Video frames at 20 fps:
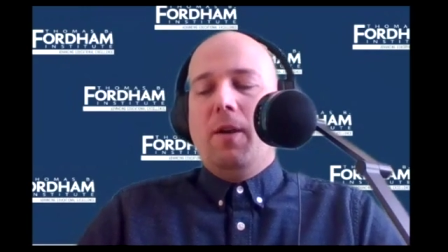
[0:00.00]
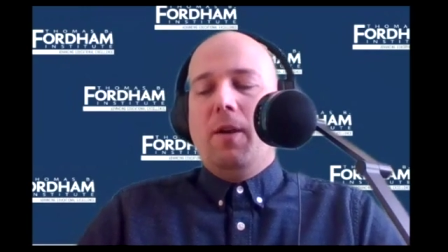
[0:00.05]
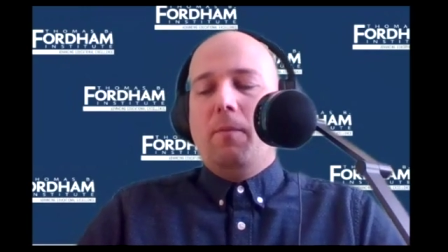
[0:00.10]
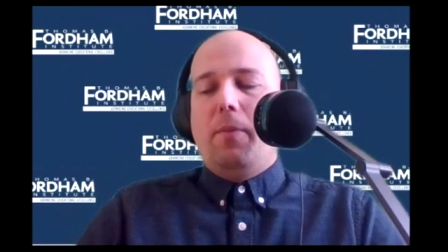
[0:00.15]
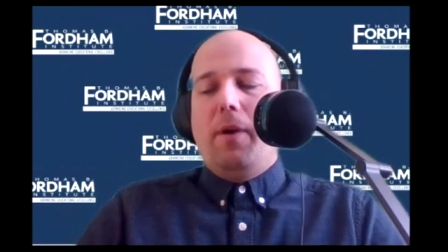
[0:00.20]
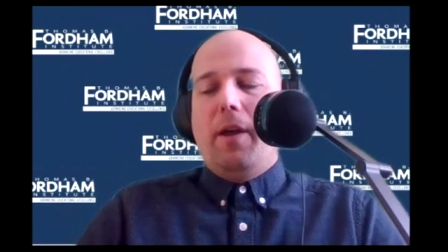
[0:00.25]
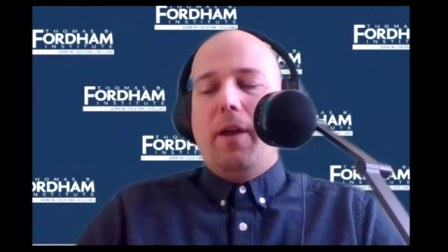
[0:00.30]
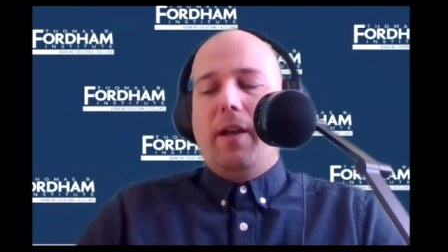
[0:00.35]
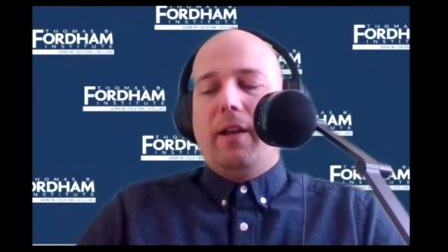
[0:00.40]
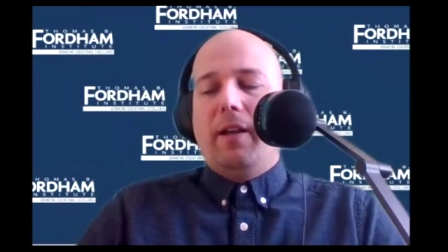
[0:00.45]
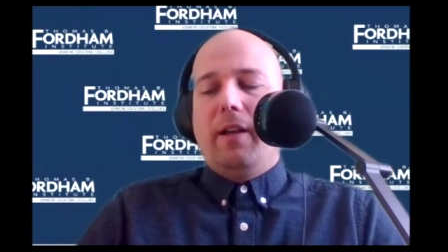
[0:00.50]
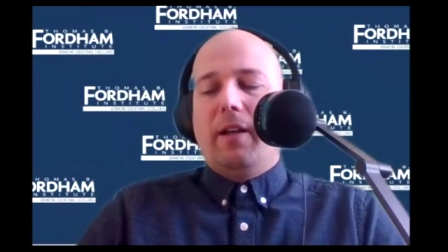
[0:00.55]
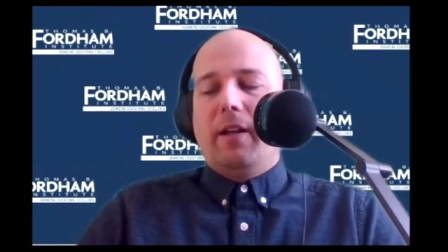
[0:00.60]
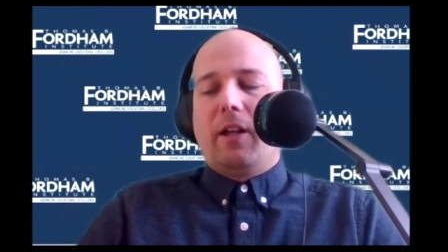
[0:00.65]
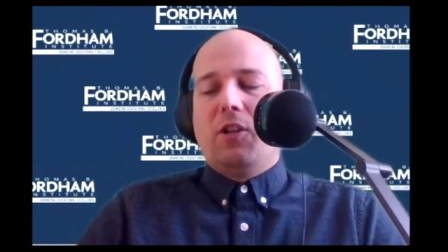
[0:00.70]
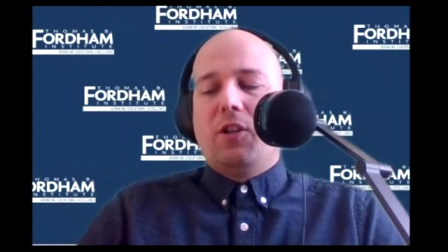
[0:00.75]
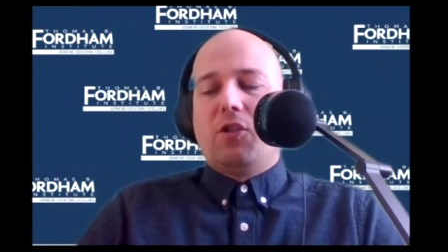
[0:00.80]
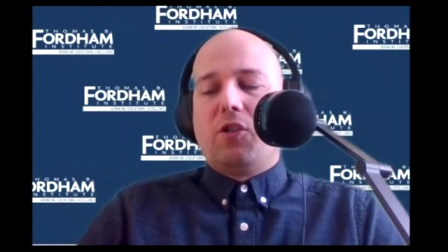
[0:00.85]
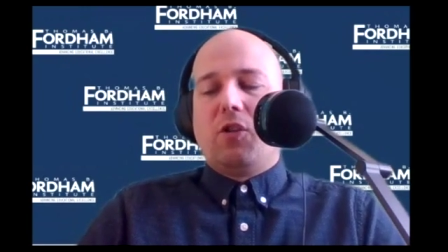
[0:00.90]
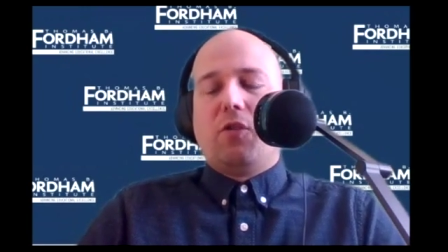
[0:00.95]
been
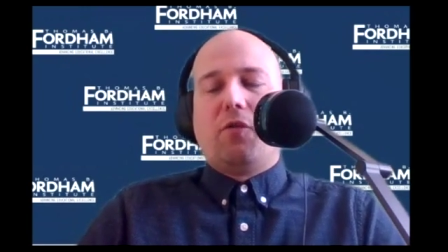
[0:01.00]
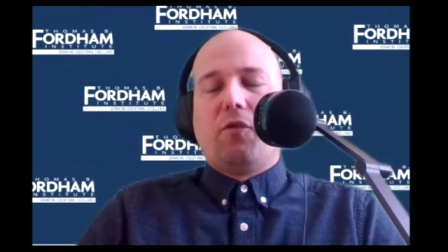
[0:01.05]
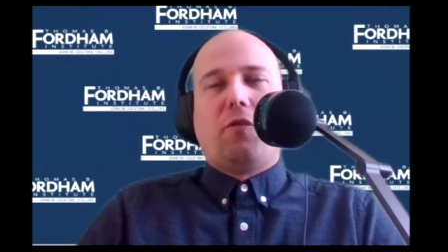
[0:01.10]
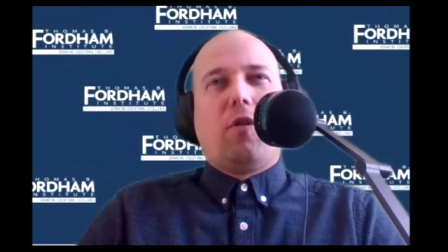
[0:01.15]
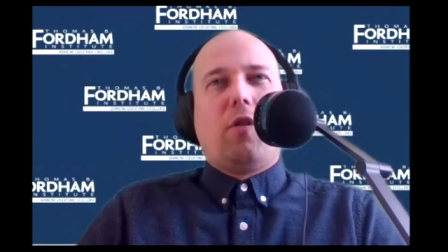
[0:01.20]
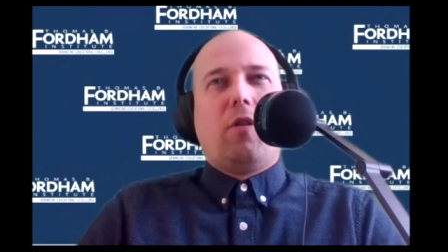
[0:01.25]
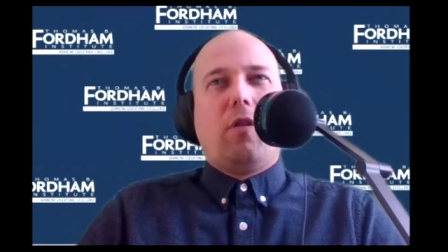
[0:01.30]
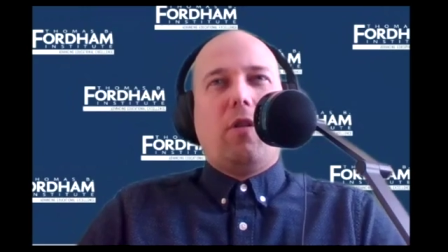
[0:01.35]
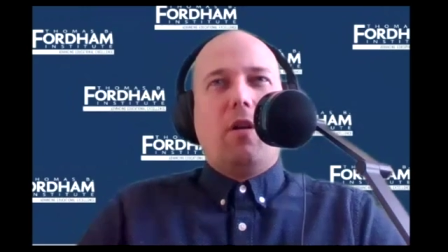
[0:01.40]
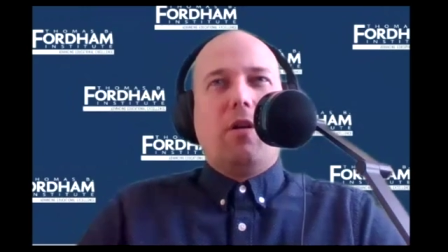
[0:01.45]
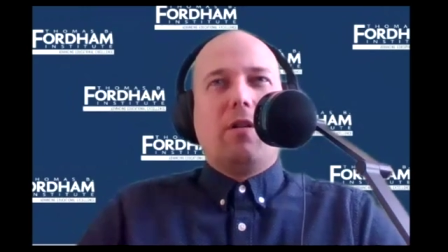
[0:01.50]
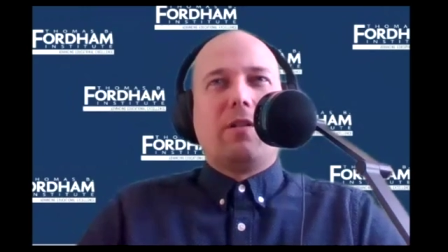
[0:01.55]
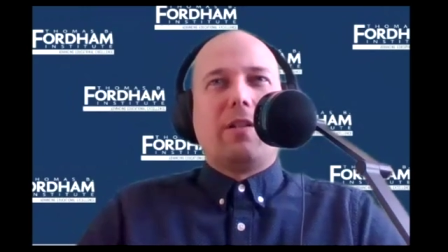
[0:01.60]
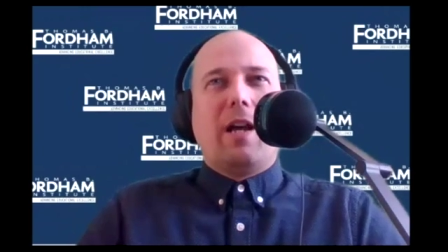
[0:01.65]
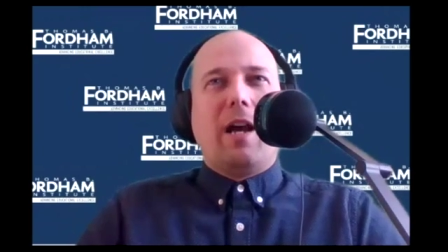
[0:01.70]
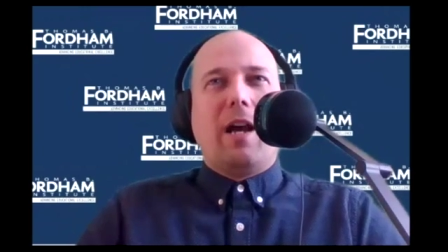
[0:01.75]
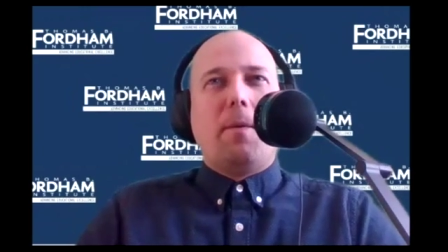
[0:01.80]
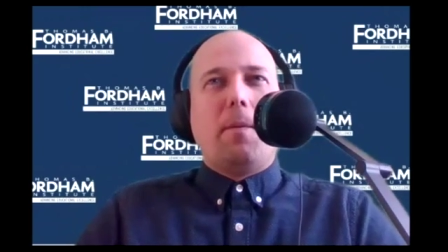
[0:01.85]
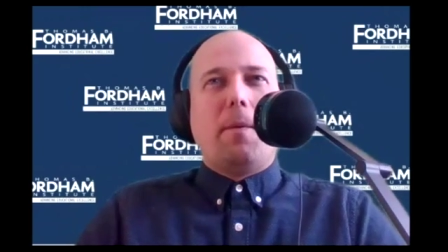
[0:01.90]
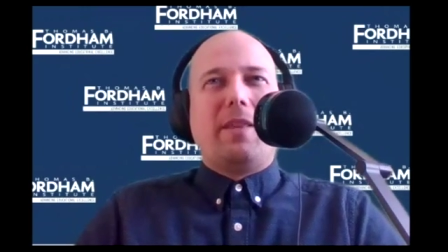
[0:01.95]
concerned for a long
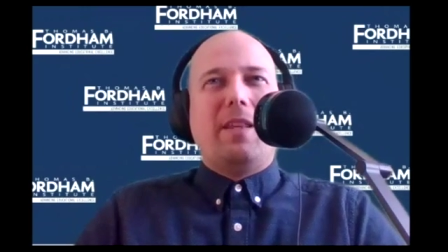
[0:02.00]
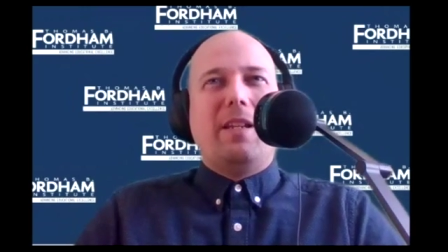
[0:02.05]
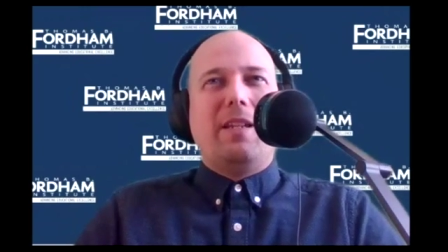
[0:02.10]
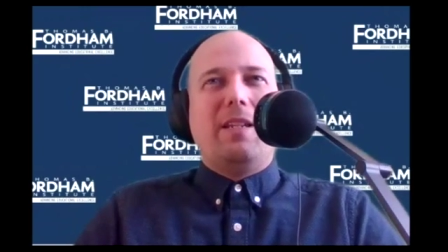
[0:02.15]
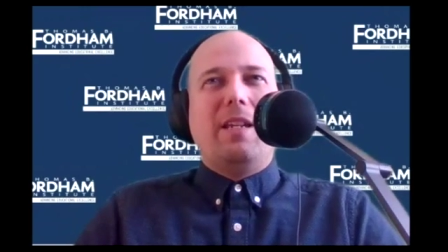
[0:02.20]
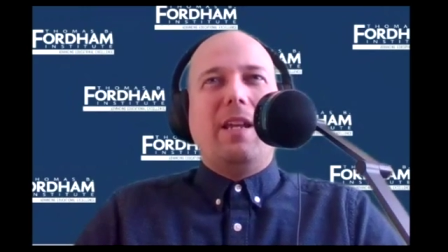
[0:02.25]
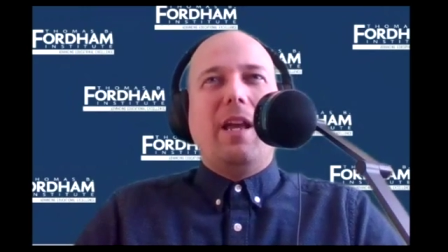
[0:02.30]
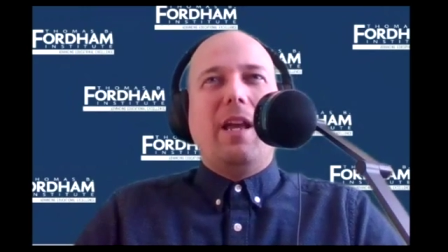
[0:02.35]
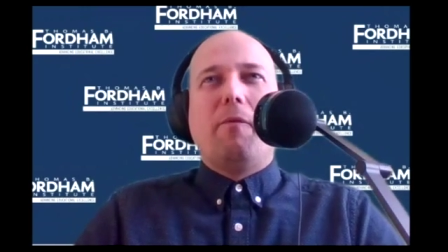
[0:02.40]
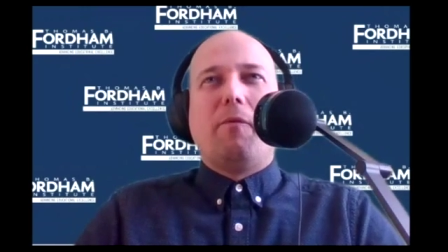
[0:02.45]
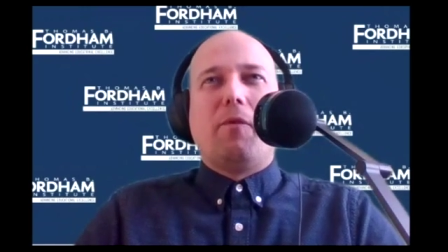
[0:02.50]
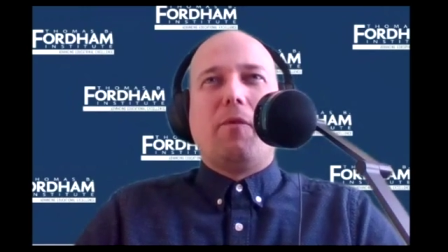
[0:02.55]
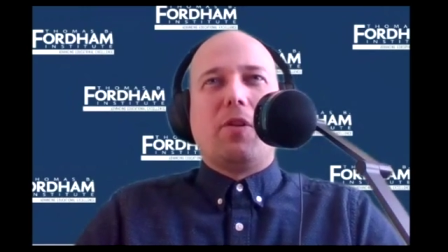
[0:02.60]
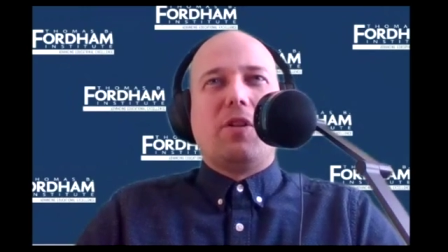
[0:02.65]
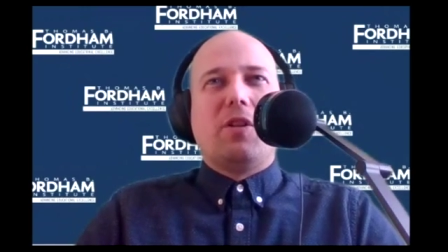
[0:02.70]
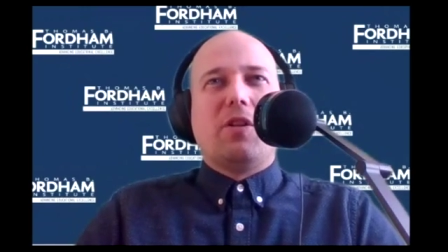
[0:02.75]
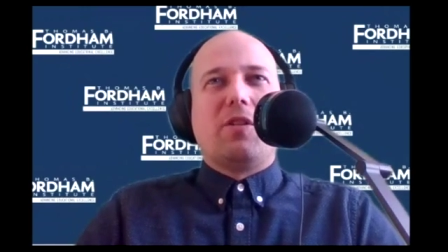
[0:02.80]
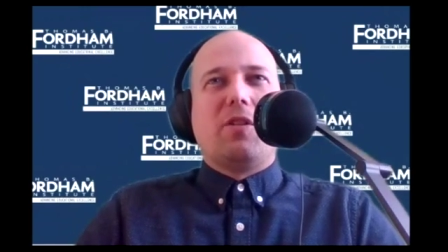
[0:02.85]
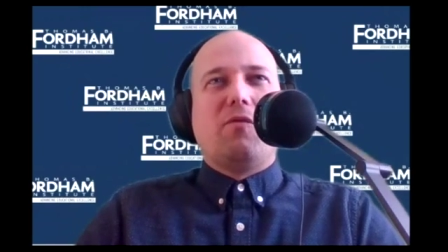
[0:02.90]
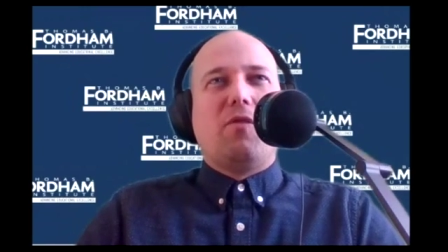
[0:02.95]
time about the
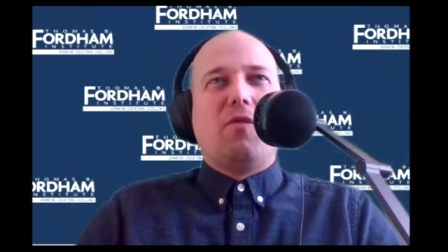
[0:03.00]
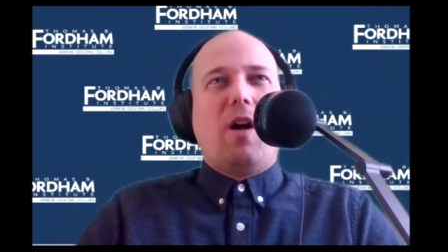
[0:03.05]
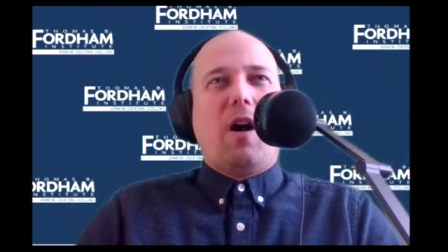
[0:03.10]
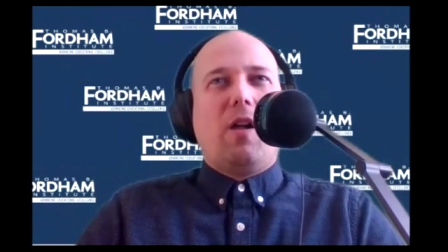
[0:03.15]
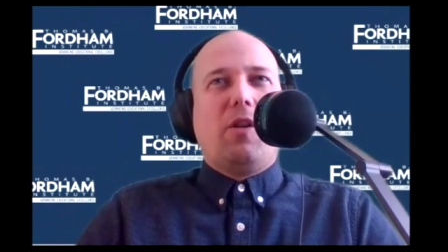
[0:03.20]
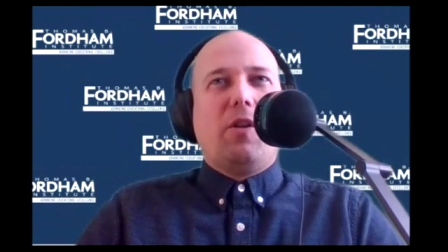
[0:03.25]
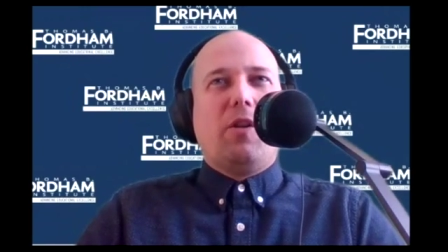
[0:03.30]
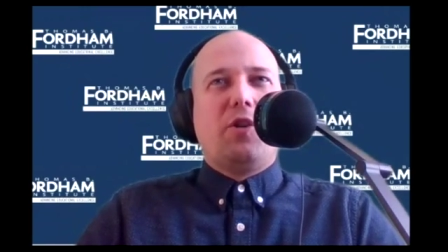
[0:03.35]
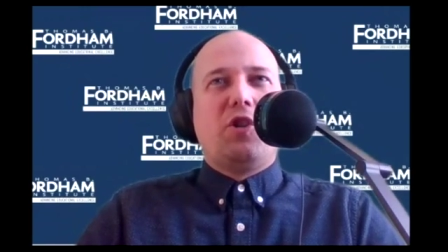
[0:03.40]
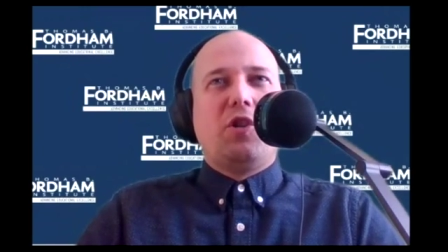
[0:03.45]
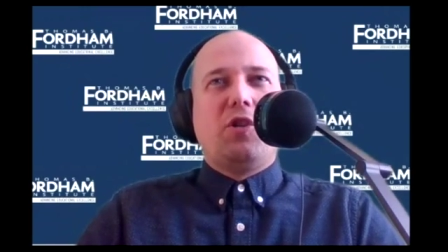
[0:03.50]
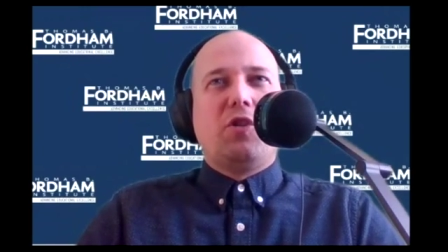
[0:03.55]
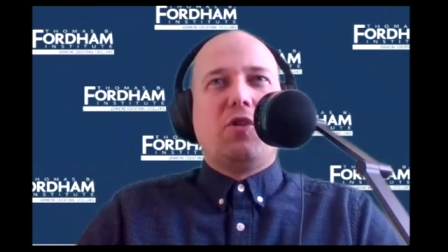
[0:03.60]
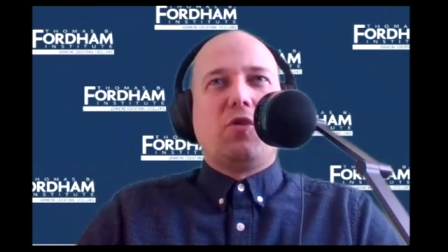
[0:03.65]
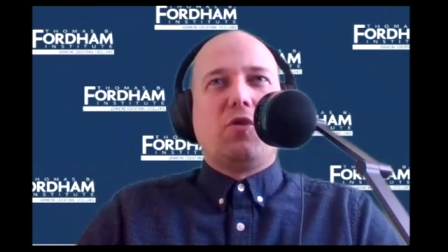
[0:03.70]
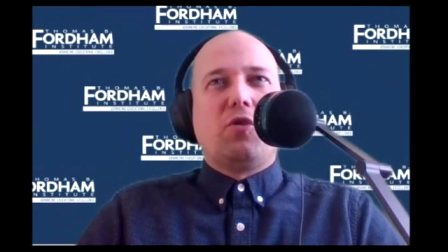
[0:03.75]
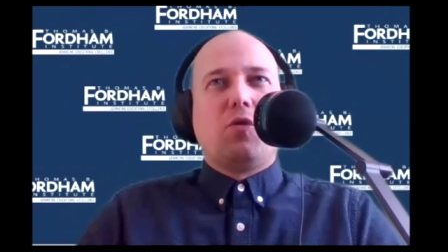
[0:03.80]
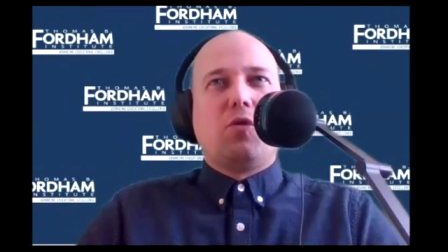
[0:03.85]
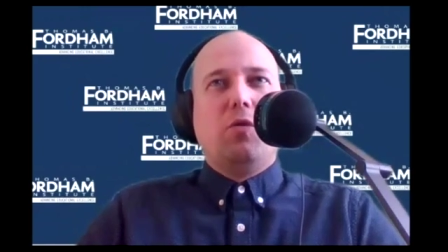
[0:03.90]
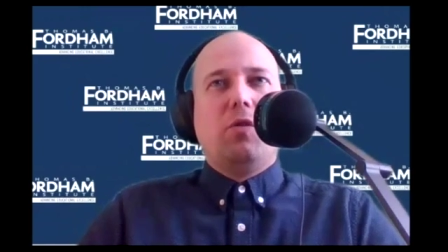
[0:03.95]
de-emphasis of knowledge in
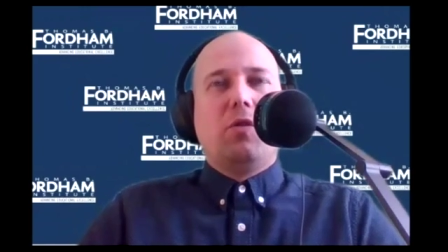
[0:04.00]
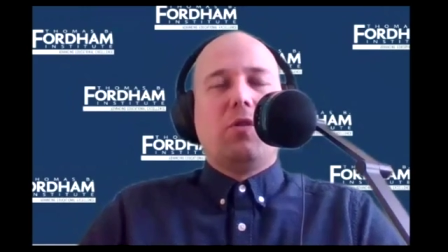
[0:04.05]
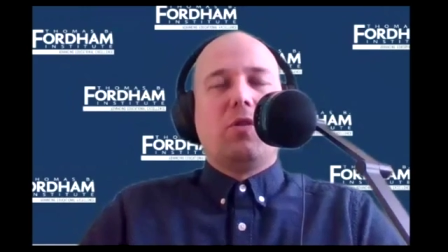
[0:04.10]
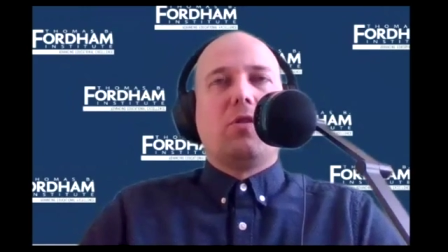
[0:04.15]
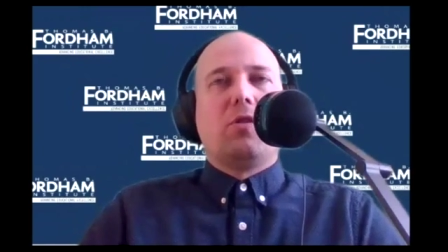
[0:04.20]
schools,